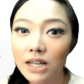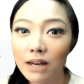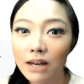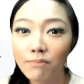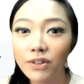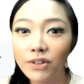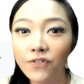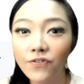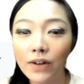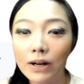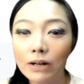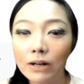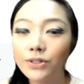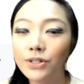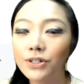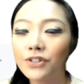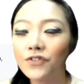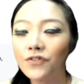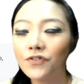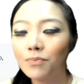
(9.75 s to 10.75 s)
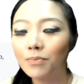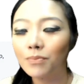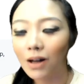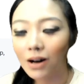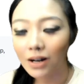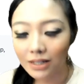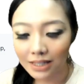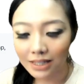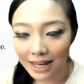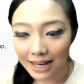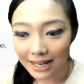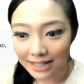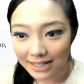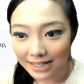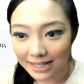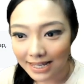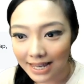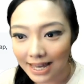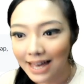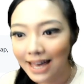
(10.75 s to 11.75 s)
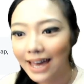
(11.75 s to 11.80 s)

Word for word: I'm the founder of Block Tides